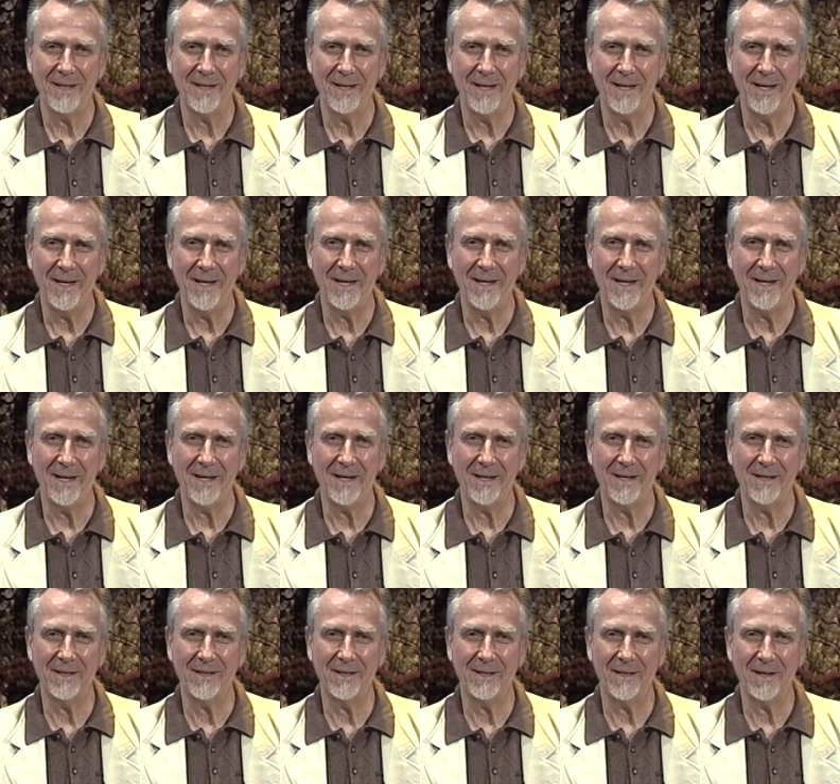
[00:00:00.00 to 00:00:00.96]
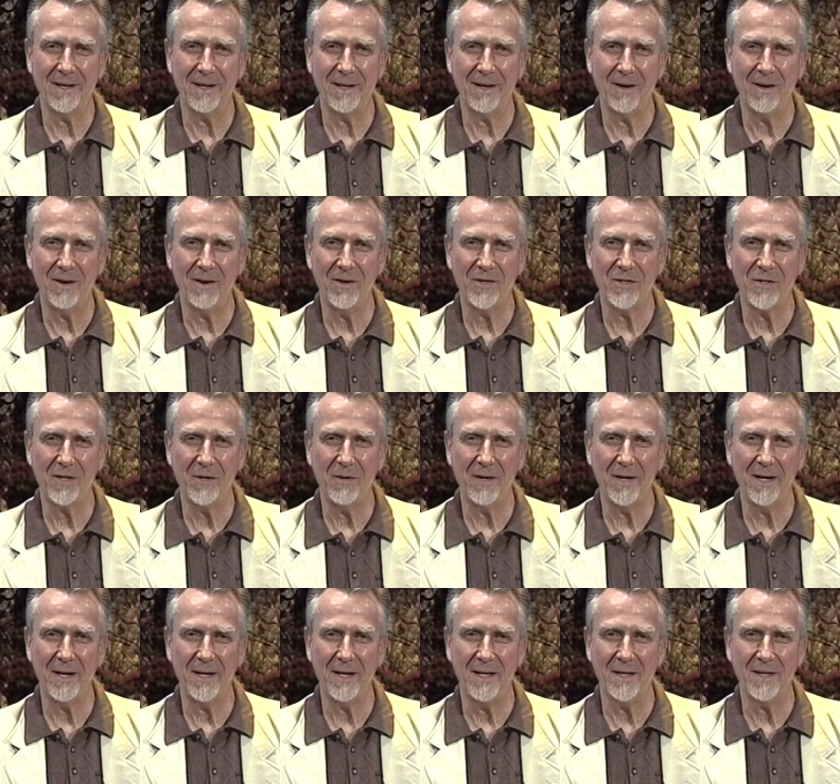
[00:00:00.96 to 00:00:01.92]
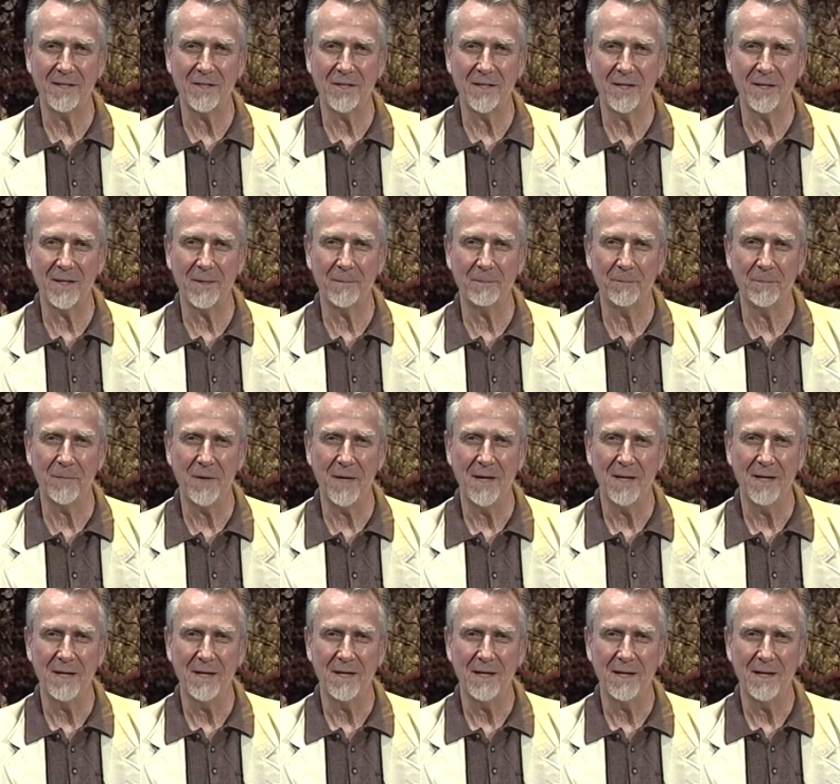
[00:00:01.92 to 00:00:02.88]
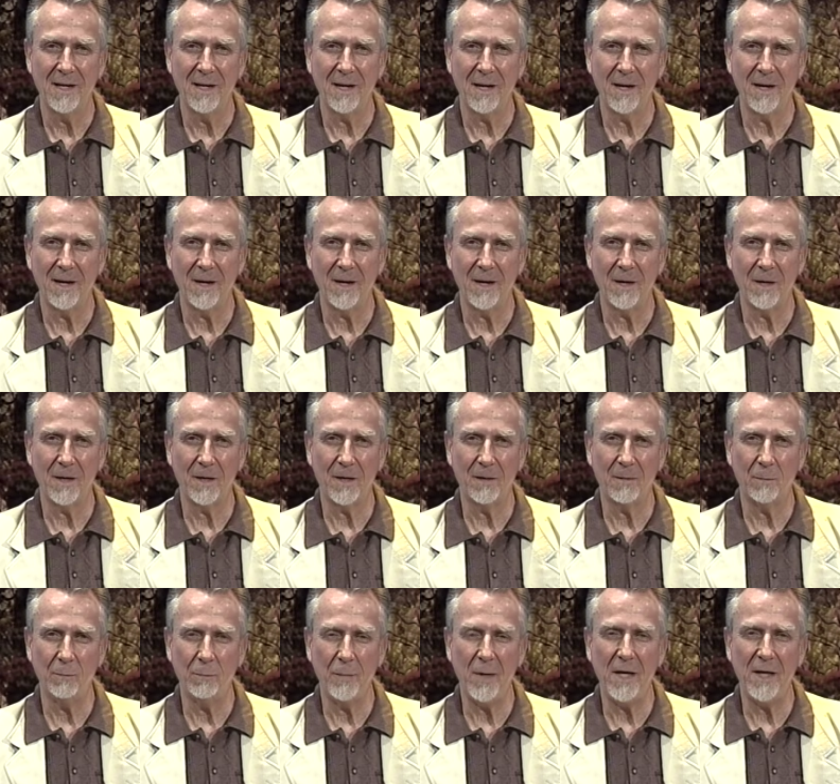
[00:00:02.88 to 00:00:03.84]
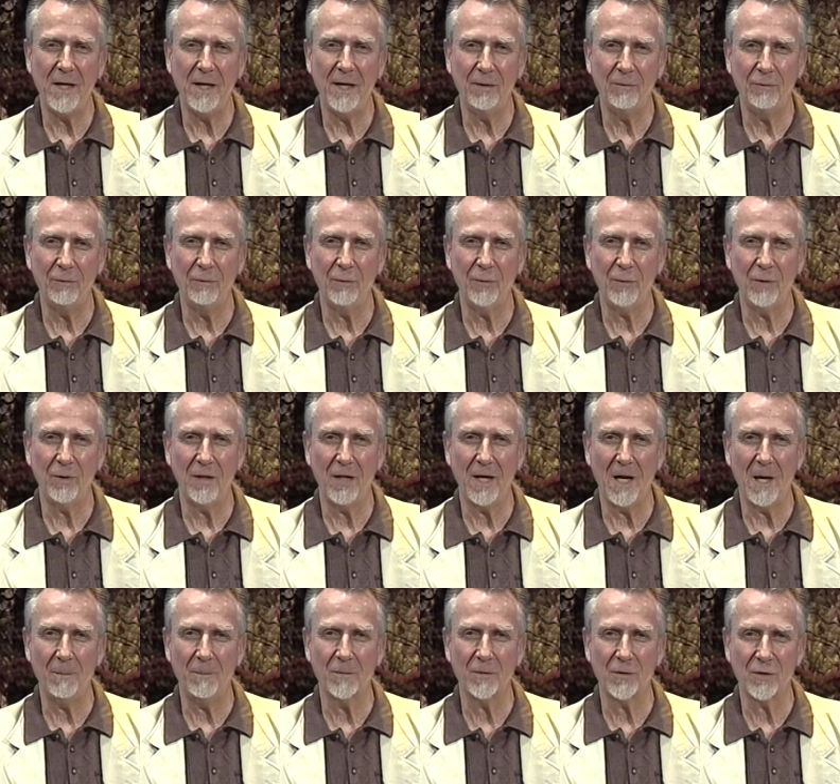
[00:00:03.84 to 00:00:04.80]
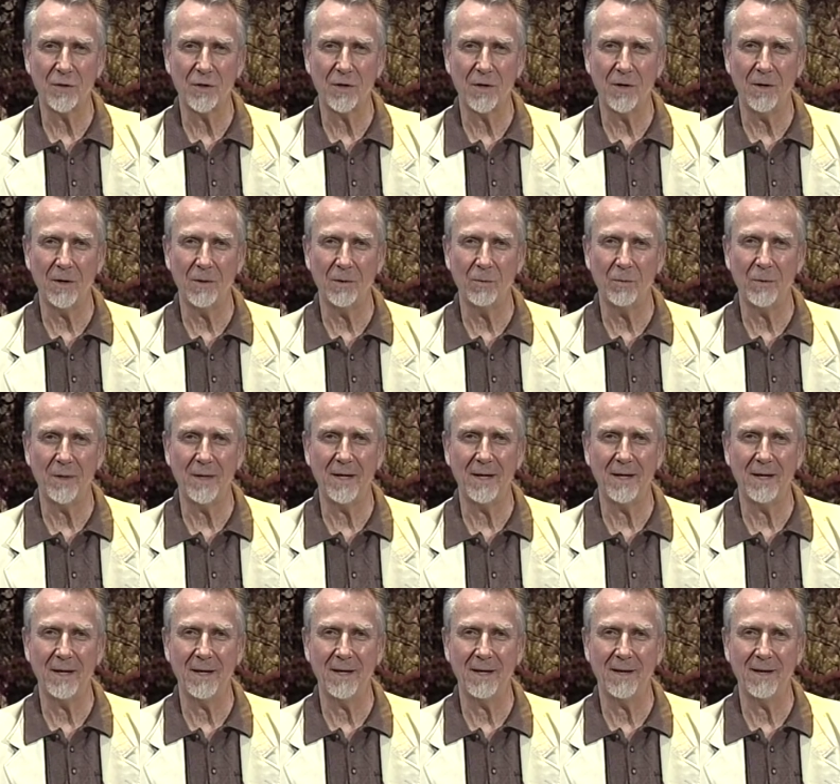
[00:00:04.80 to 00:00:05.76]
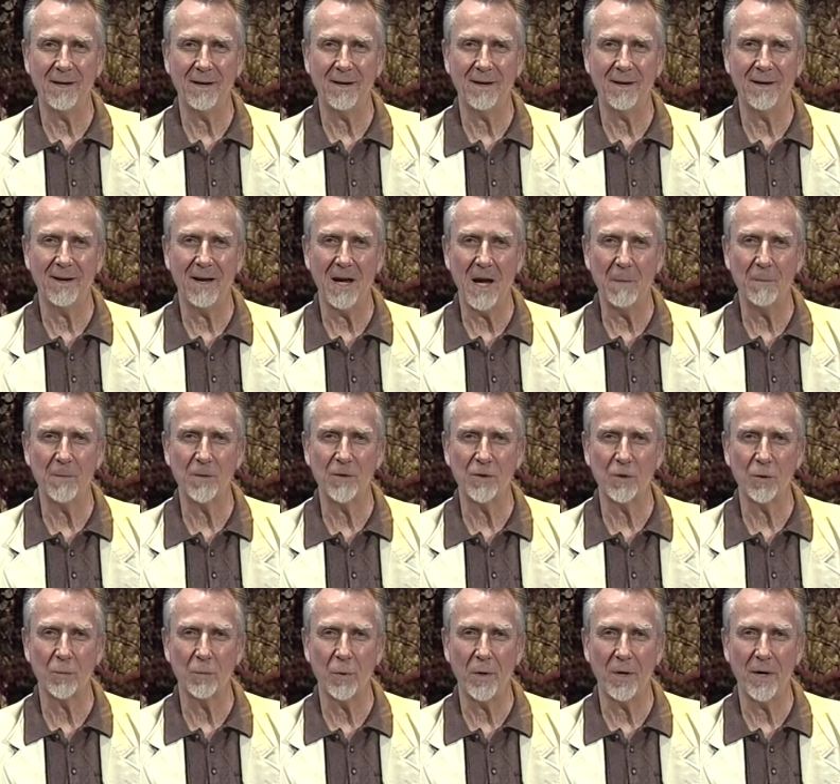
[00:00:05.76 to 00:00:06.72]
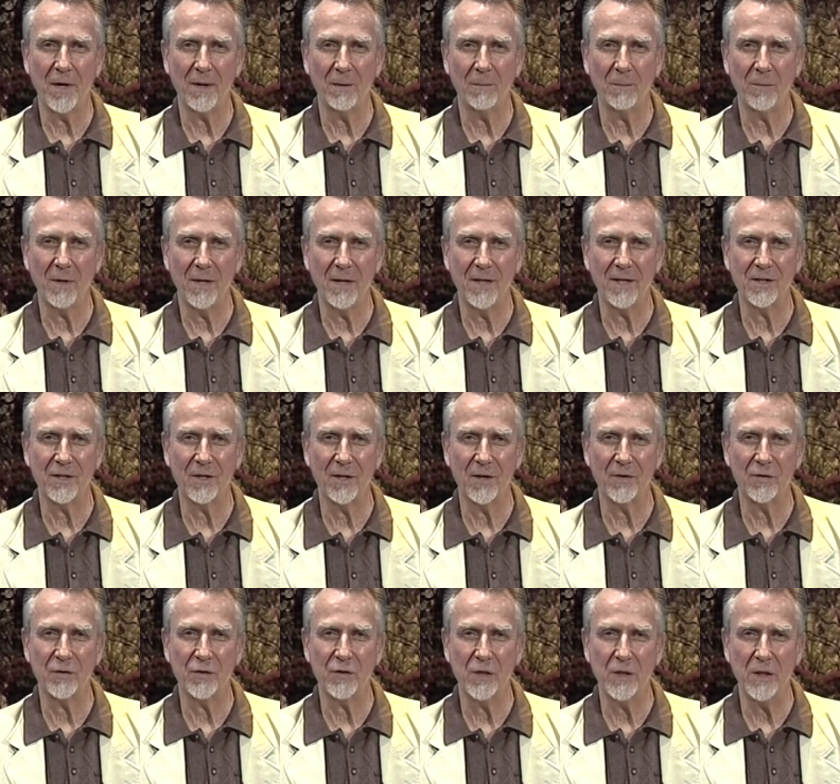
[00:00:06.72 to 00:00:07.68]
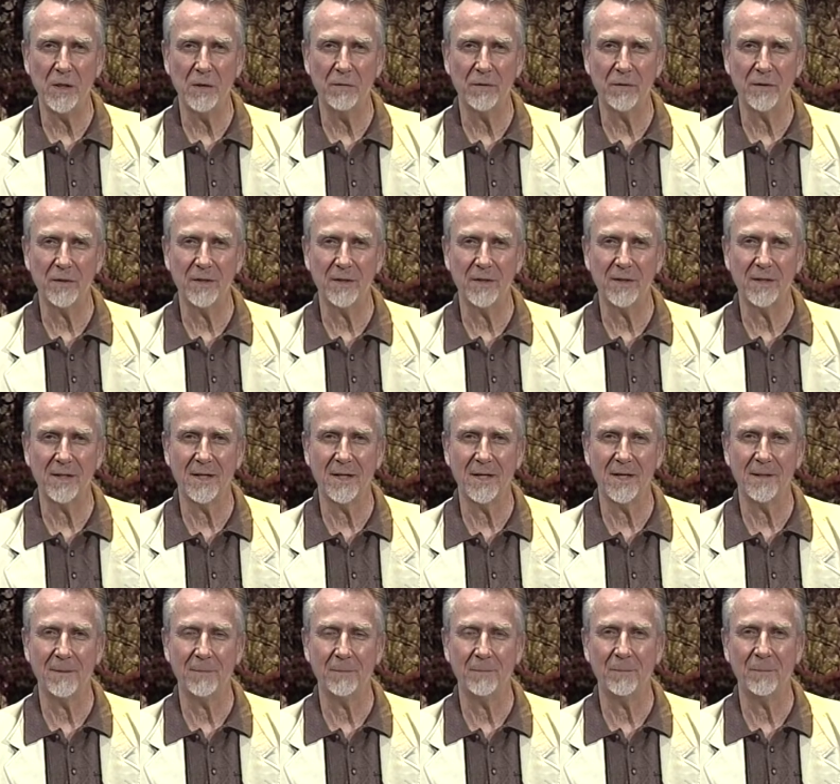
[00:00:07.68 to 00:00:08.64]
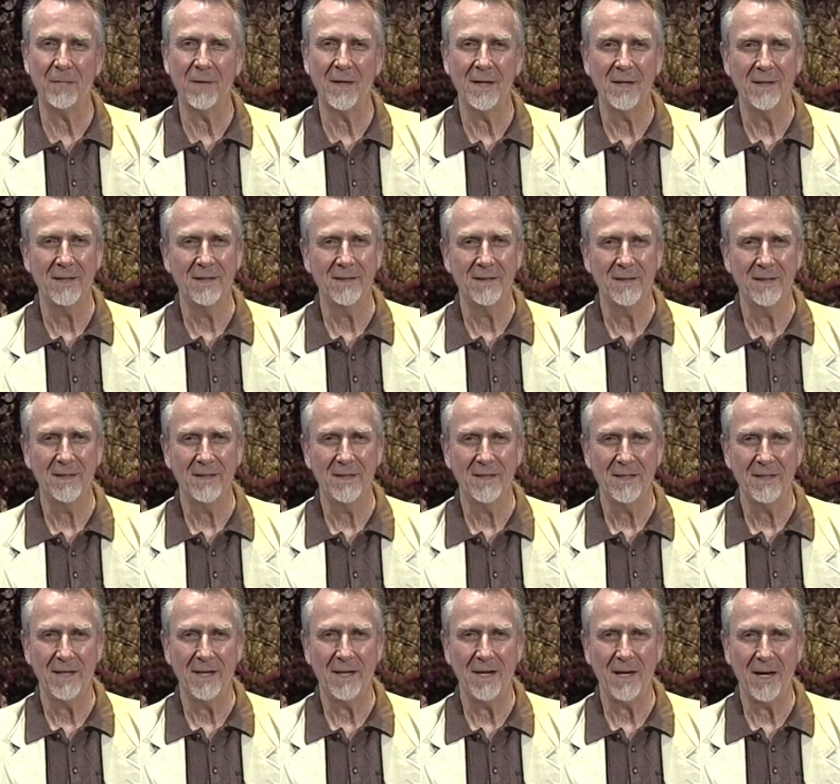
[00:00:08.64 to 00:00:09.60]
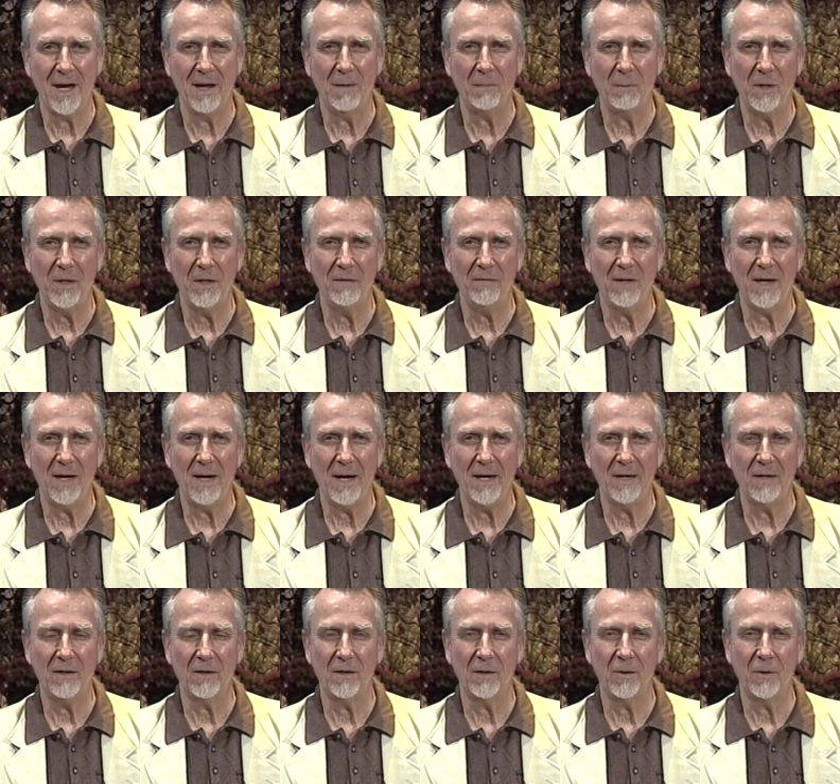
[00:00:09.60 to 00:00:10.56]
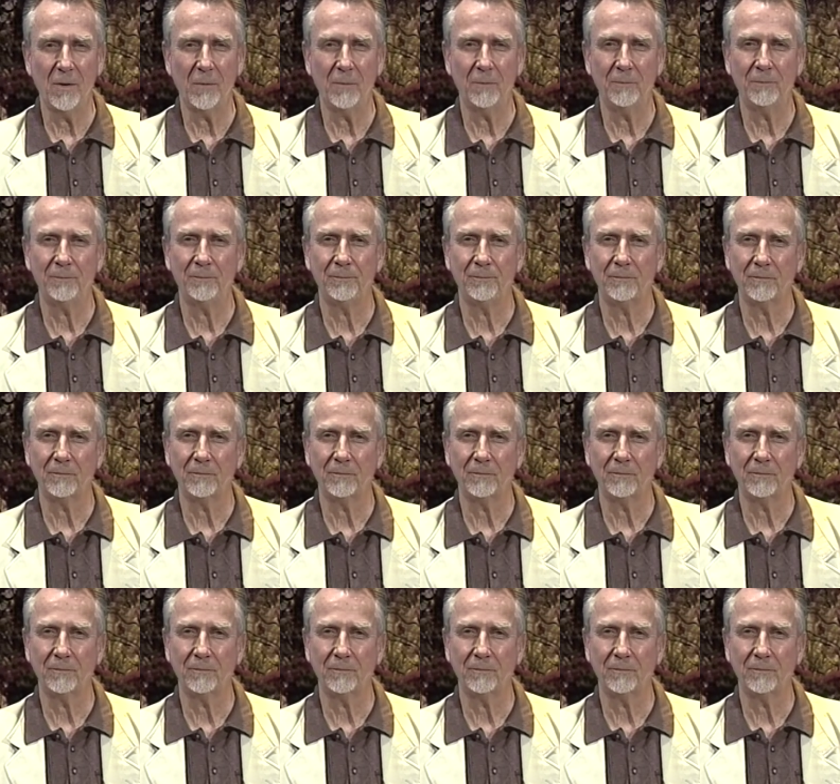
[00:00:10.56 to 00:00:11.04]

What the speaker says: He also has a meaningful episode when he happens upon a place called Silverton, I believe Idaho.